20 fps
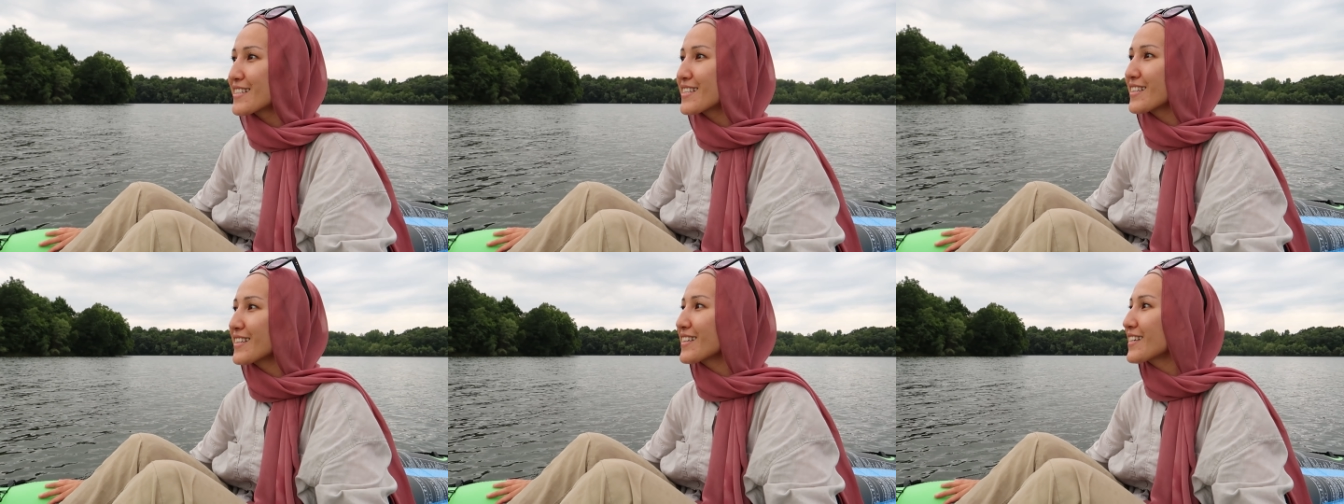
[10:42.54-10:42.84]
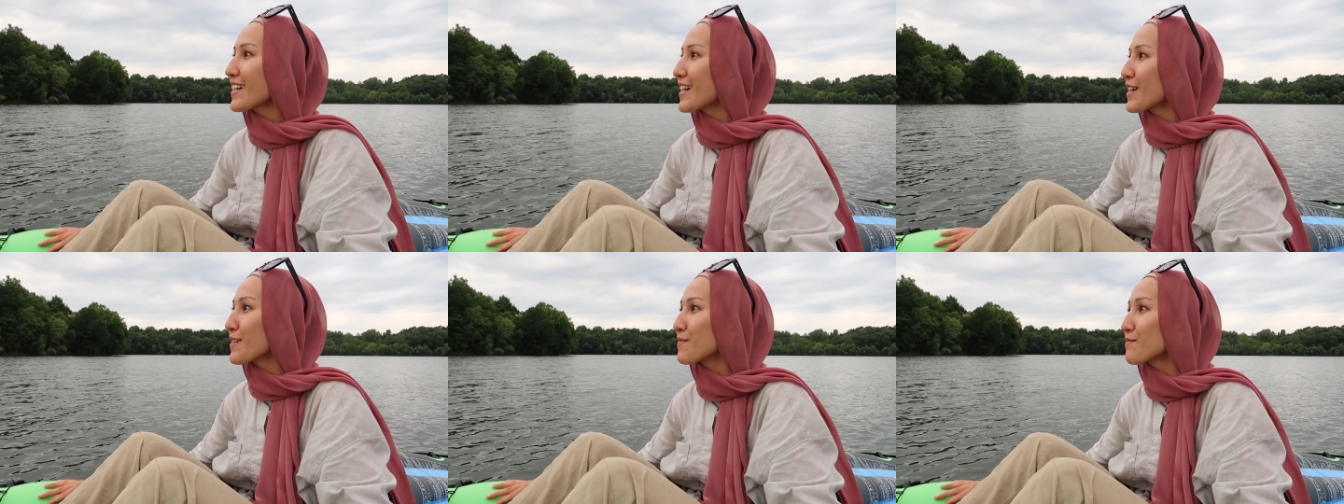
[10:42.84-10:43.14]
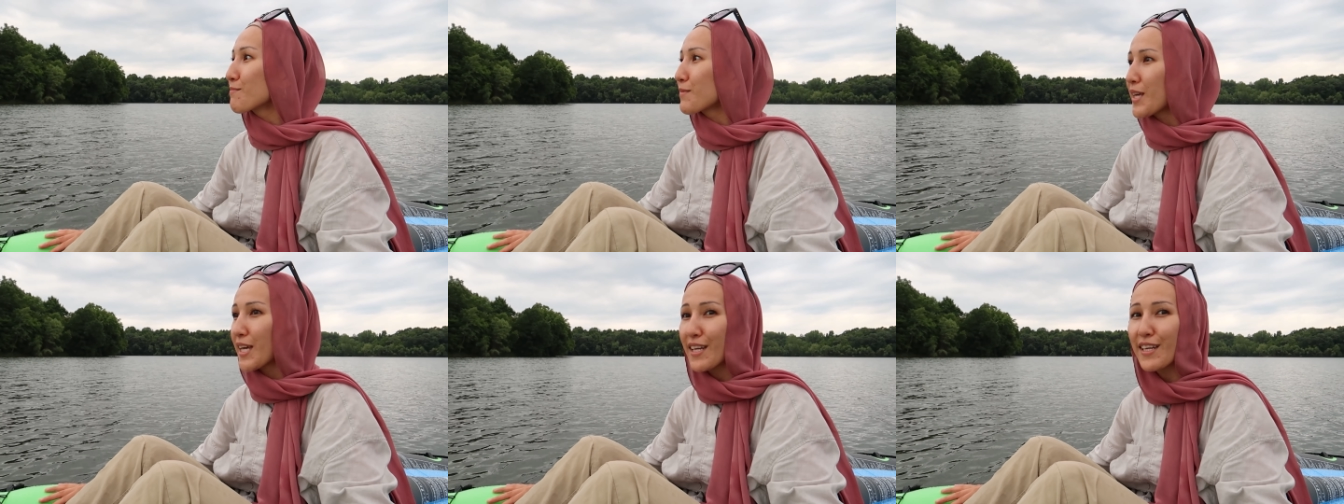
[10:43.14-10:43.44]
I think
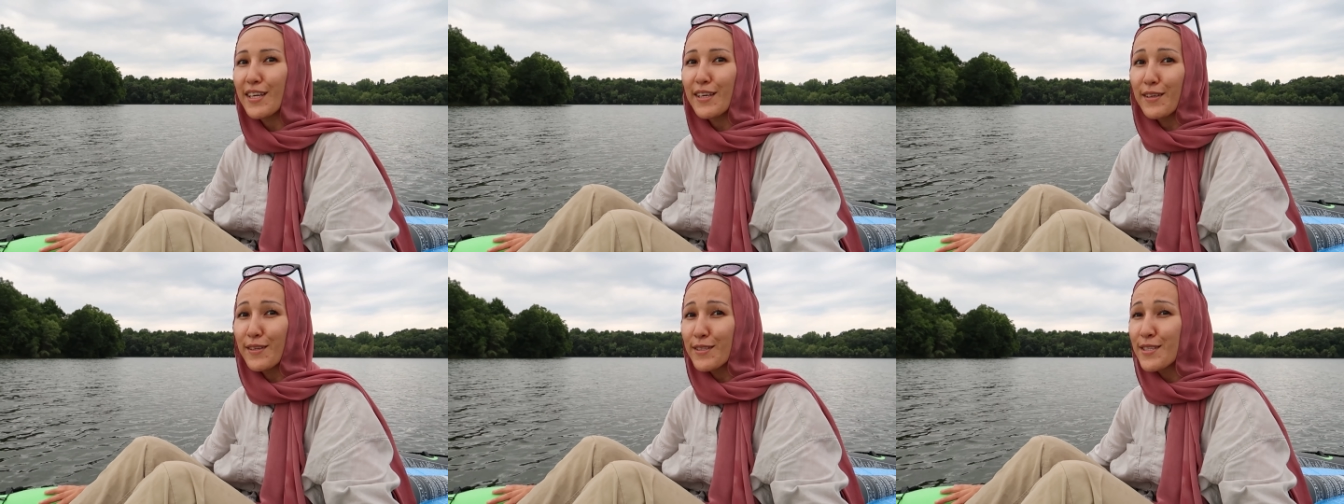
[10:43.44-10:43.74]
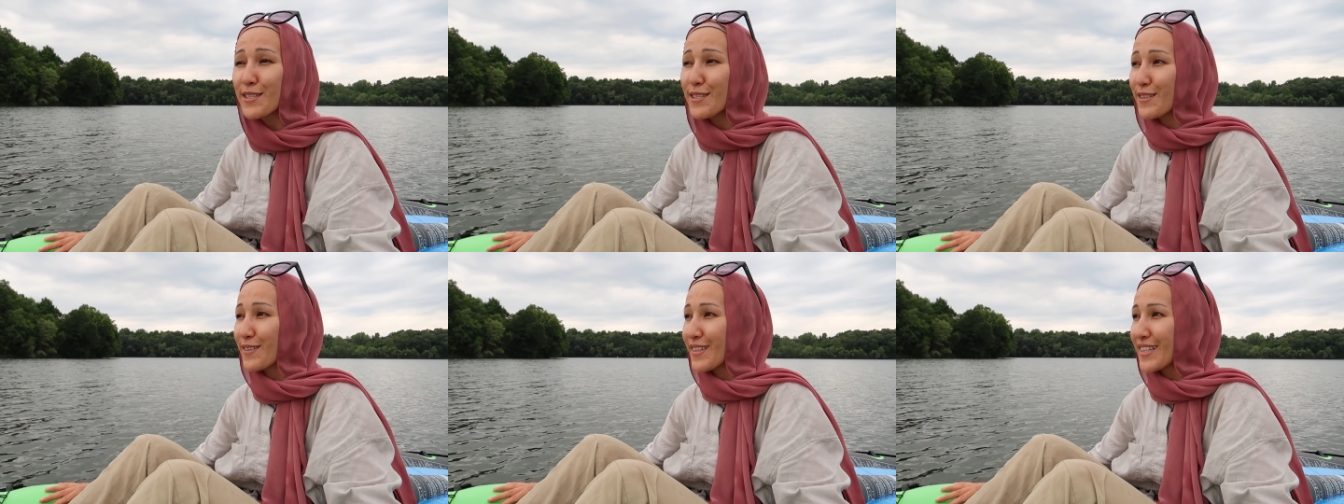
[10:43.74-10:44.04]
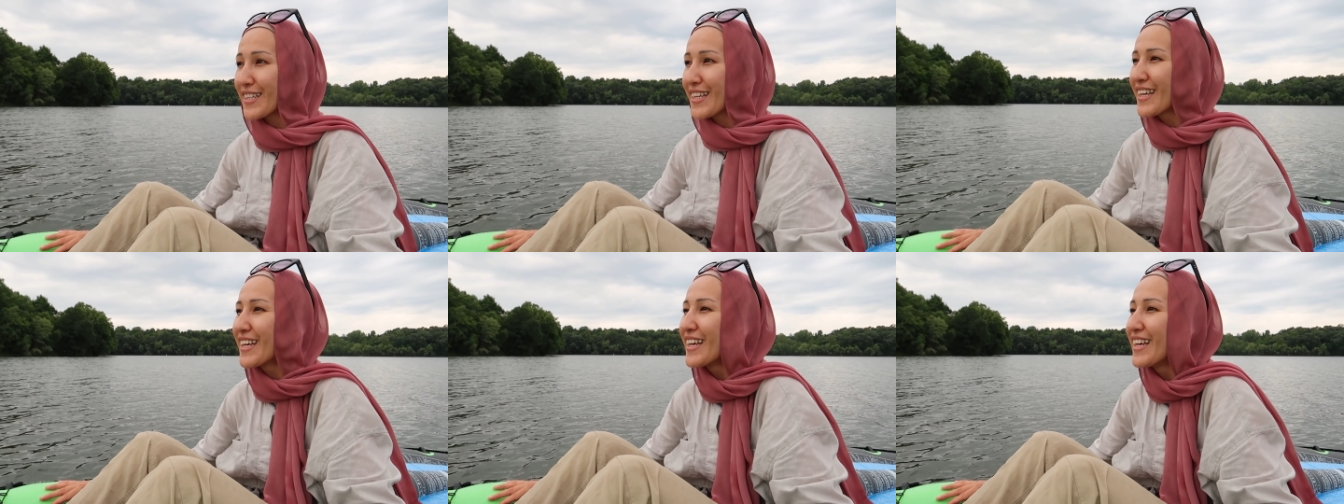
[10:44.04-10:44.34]
I'm getting used to
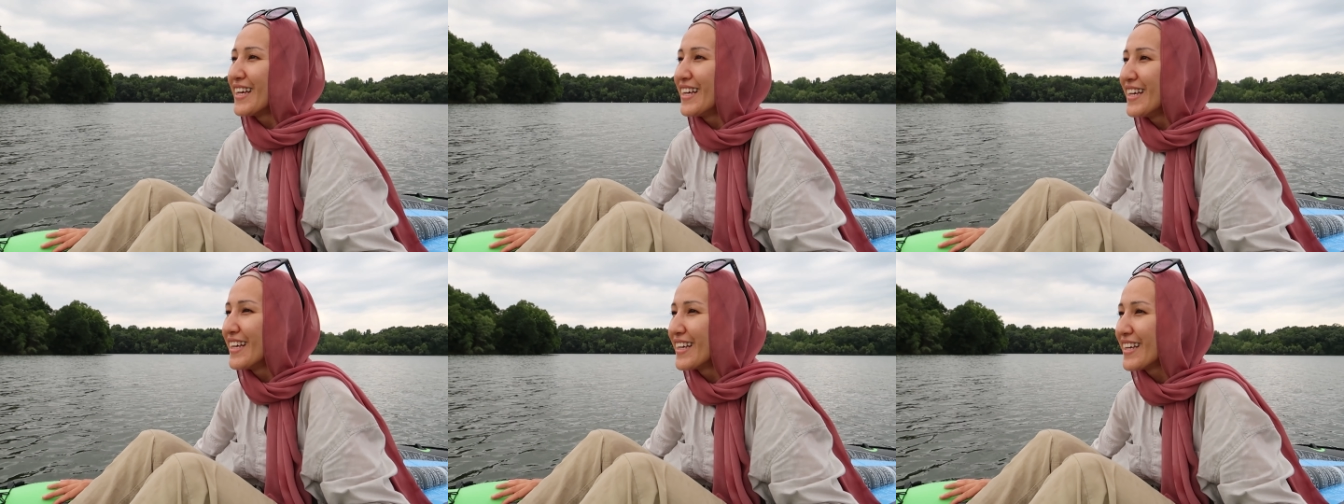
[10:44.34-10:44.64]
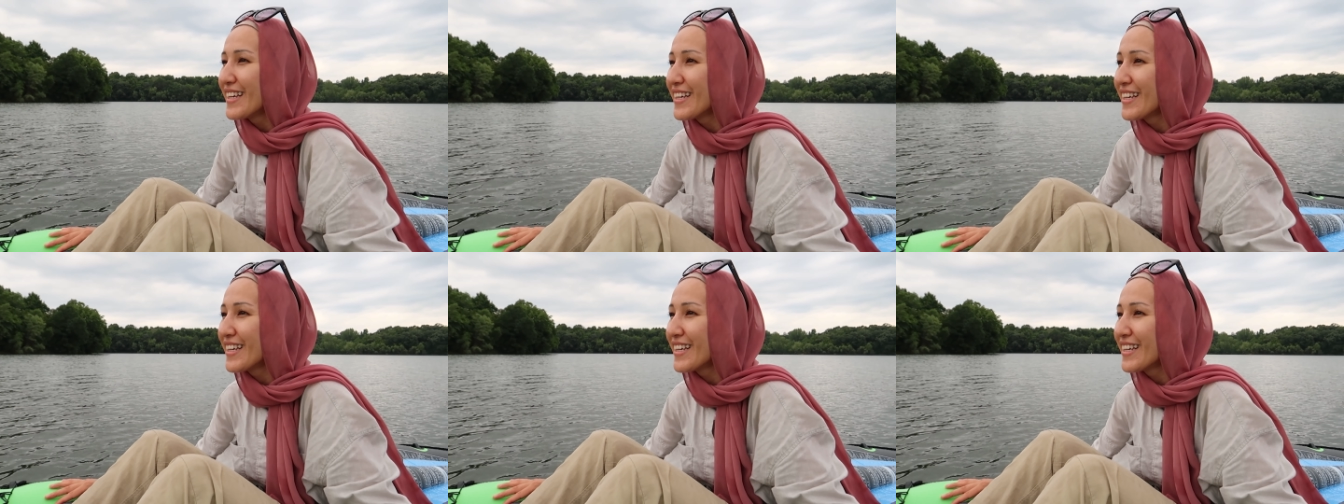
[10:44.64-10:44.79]
it